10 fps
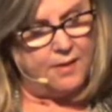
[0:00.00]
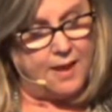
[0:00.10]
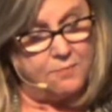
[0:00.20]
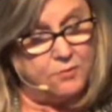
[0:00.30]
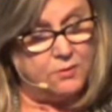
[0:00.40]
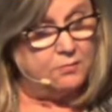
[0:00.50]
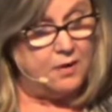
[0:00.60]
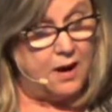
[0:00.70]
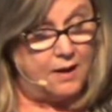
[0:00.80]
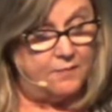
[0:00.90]
ever
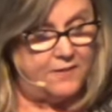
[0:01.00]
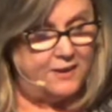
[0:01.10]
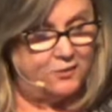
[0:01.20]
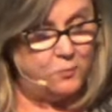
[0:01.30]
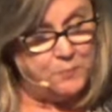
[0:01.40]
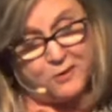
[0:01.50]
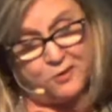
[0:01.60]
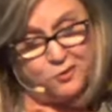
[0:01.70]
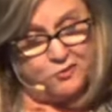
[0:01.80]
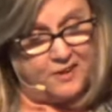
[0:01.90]
arrive at a
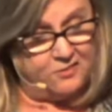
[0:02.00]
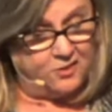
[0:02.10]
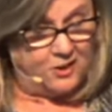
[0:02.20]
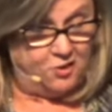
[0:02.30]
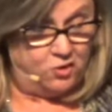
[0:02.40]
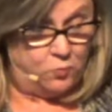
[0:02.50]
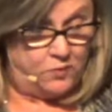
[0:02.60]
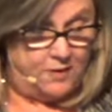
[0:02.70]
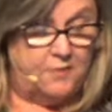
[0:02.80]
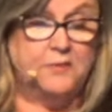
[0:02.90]
spiritual destination
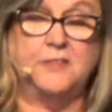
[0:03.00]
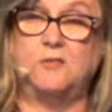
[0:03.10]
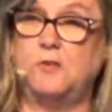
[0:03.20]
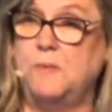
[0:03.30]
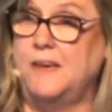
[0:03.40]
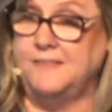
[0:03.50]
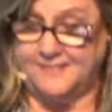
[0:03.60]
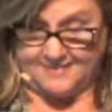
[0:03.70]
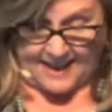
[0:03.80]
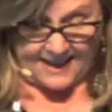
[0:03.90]
where everything remains
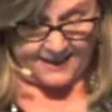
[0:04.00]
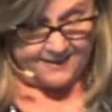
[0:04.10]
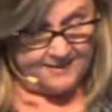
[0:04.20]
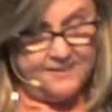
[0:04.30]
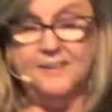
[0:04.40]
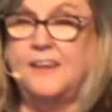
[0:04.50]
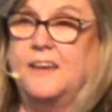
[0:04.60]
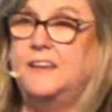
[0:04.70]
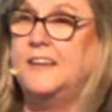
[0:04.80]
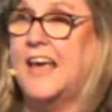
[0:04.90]
static
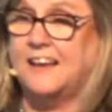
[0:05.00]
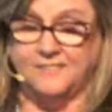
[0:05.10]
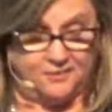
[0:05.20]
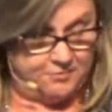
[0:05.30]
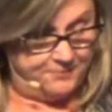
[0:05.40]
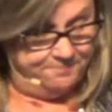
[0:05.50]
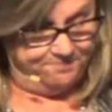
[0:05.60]
and inactive.